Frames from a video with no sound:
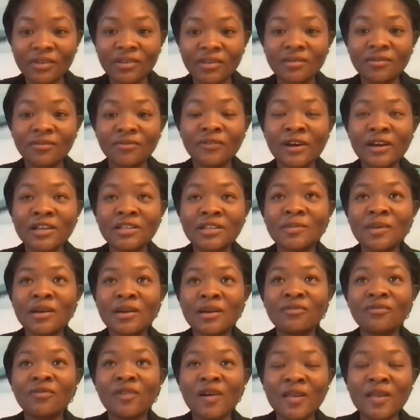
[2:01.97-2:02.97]
In fact,
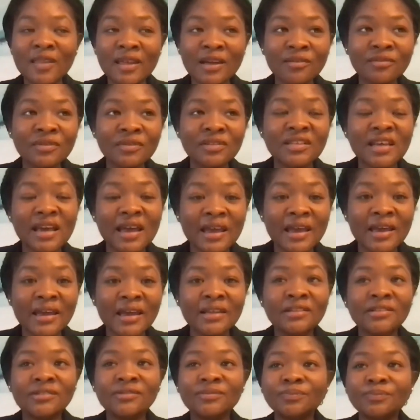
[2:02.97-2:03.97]
my father
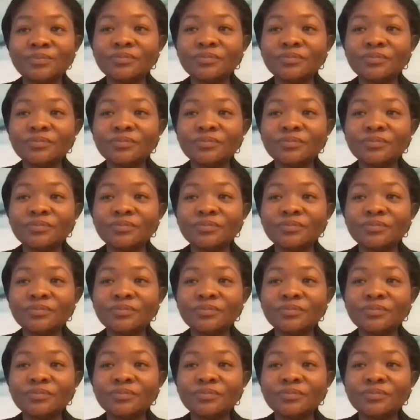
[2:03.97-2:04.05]
retired